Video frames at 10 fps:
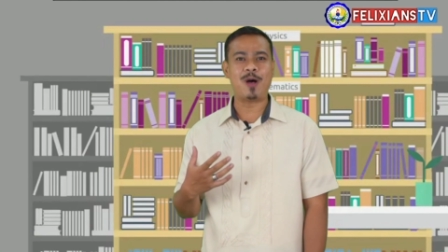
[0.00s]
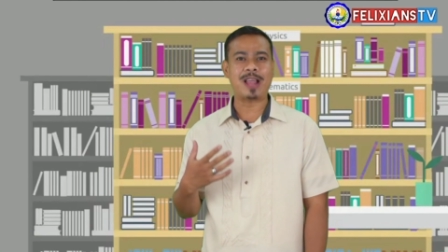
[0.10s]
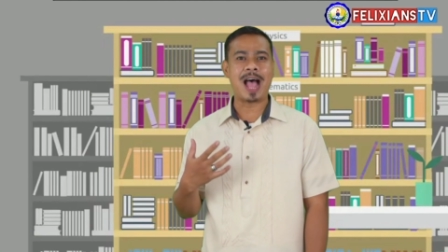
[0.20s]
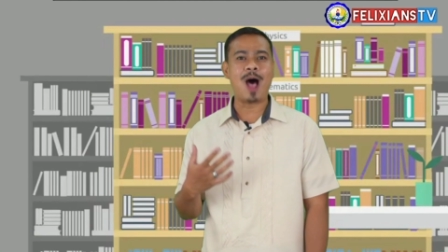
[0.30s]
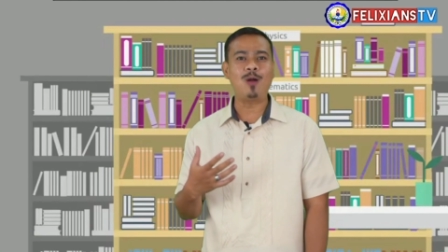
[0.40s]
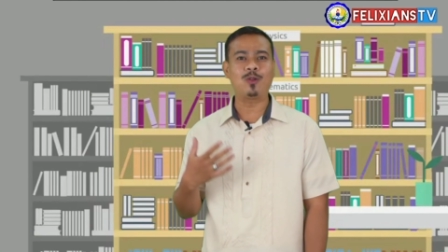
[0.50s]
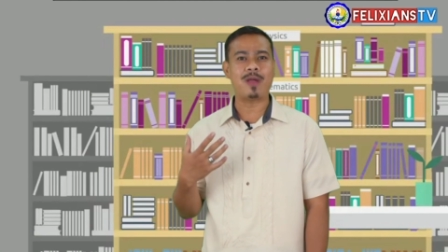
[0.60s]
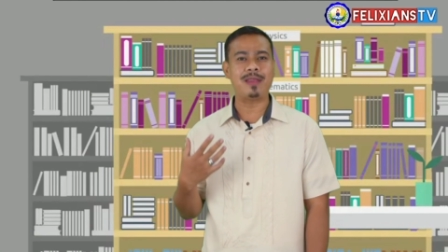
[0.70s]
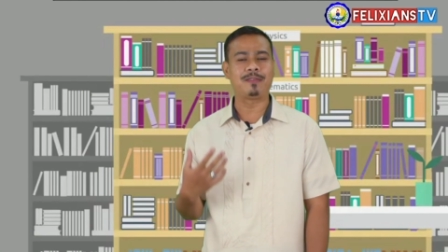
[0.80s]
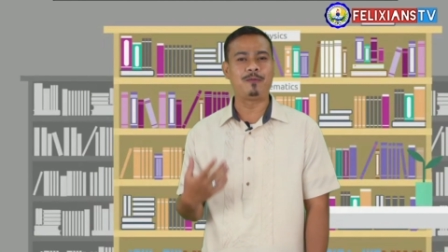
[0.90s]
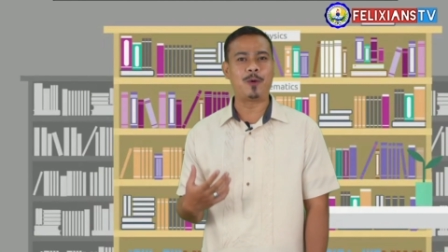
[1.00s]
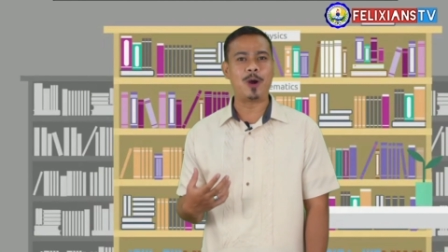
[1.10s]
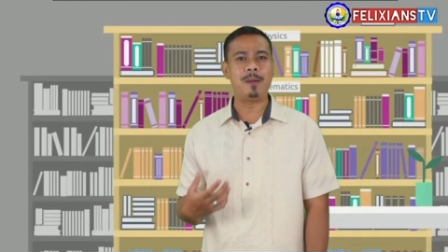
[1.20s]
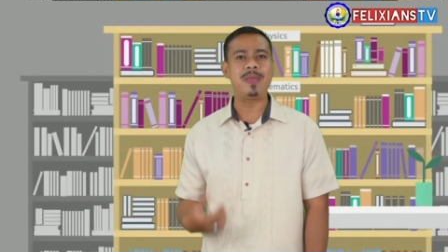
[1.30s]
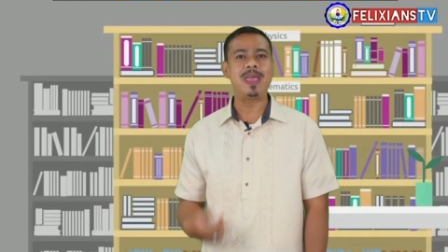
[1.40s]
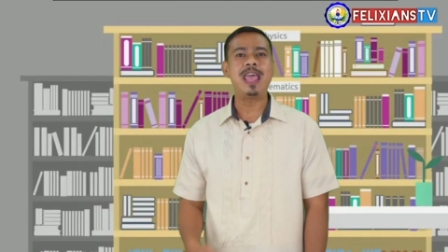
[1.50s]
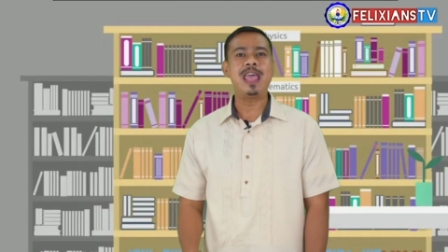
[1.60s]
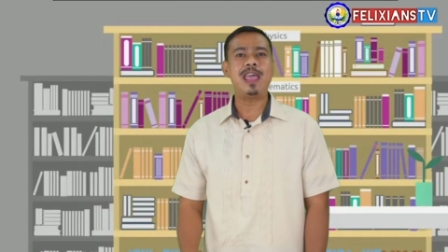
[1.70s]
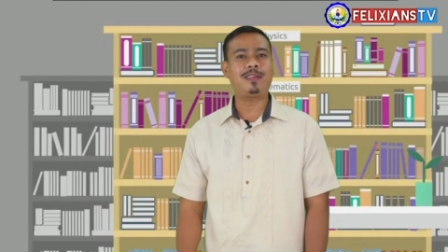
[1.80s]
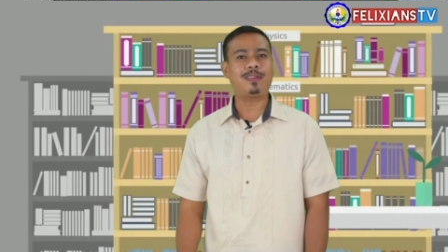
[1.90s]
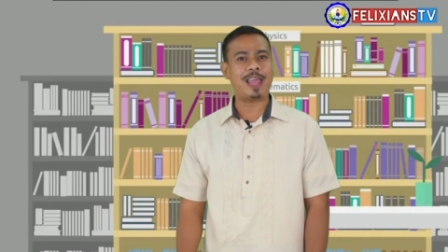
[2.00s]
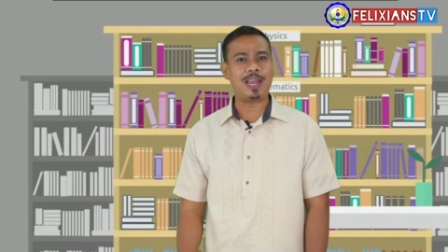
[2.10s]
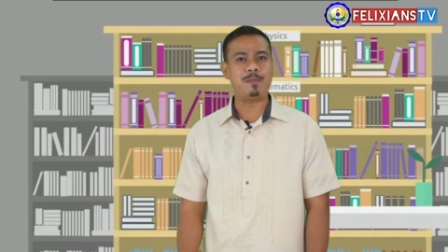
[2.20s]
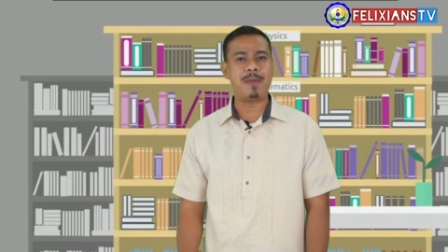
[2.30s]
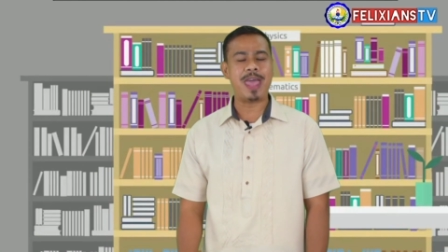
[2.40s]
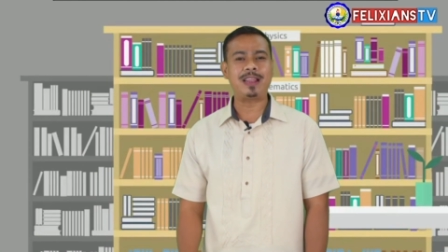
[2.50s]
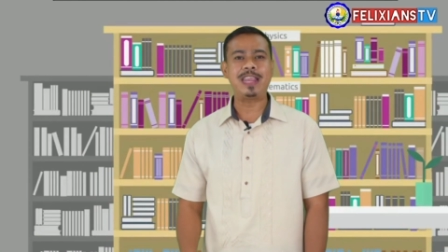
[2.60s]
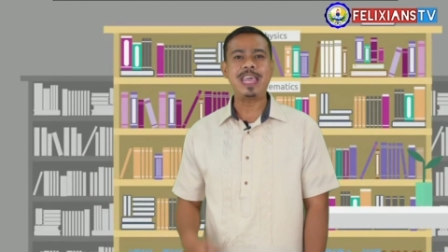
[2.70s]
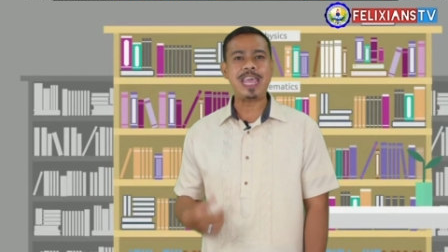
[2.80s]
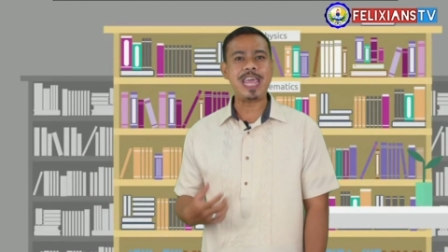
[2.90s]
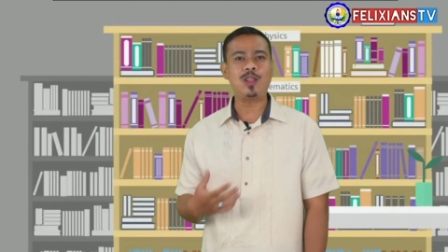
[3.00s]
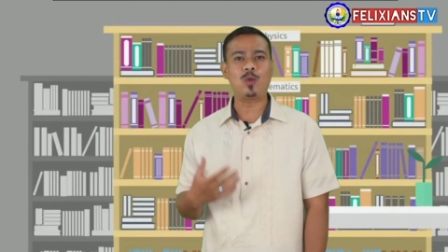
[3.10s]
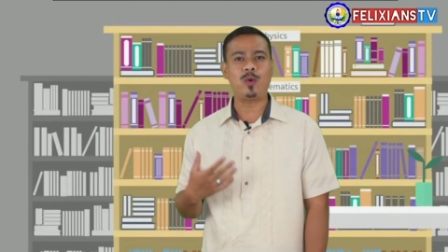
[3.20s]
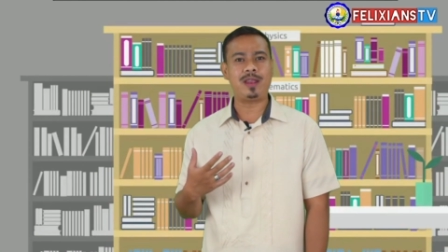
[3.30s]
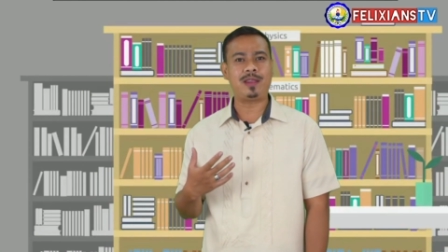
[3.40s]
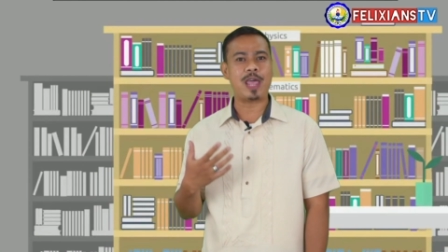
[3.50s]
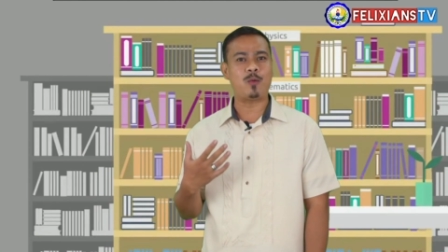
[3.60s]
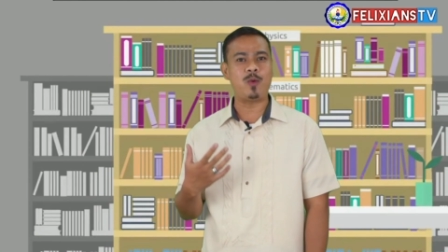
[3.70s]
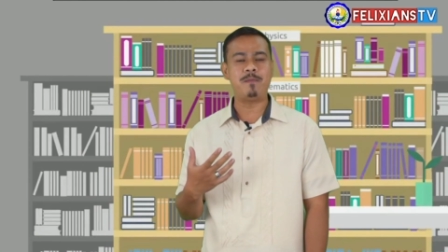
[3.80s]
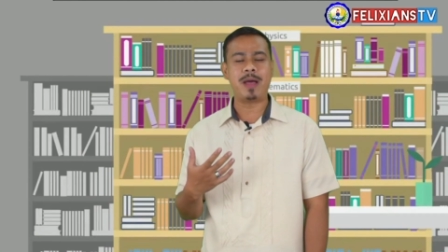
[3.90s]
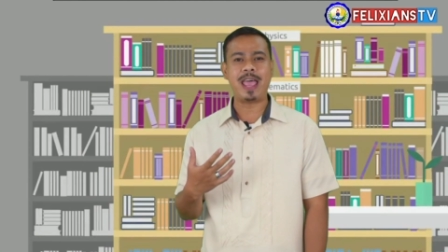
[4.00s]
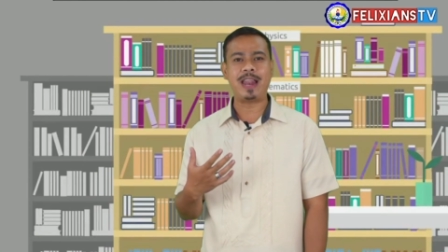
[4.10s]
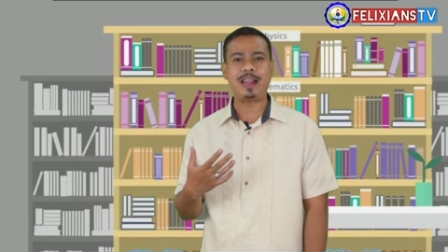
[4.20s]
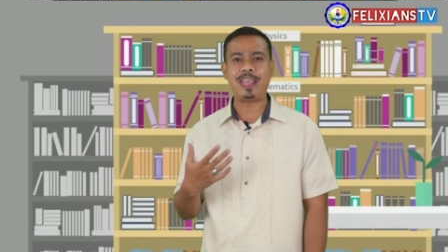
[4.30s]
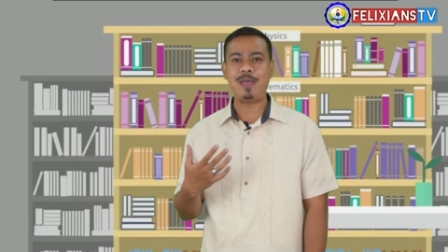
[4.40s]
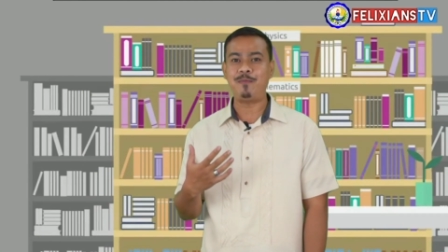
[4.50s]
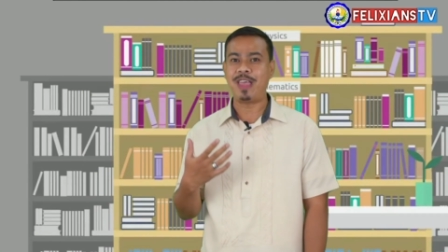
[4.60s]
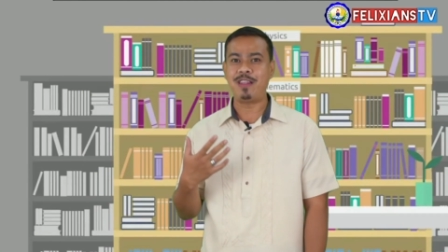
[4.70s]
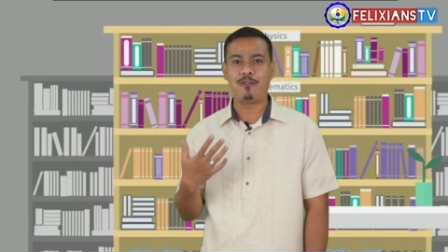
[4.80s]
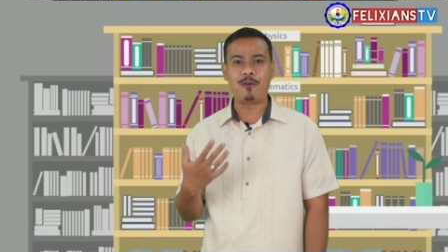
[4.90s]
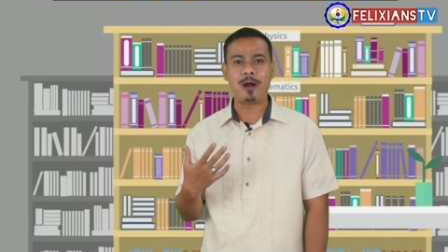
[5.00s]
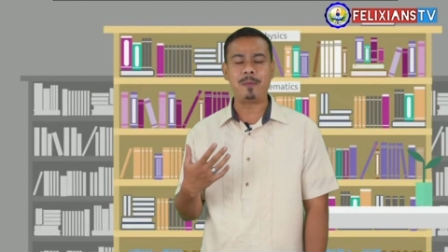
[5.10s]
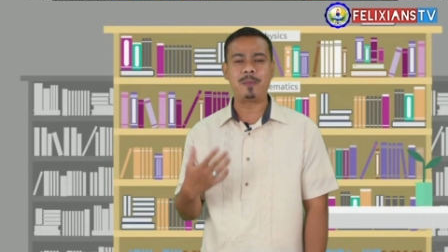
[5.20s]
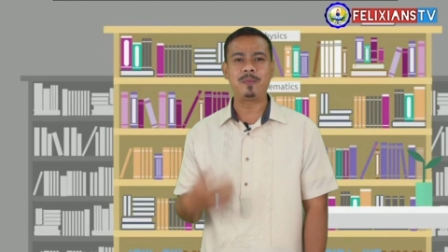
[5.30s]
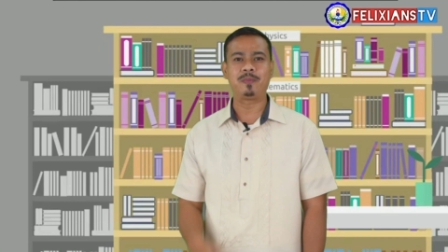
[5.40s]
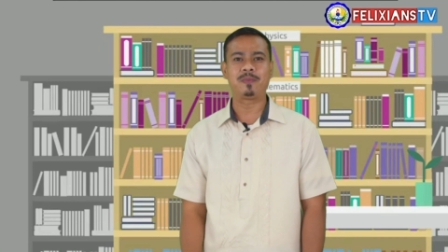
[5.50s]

about how to transform a statement into its equivalent if-then form.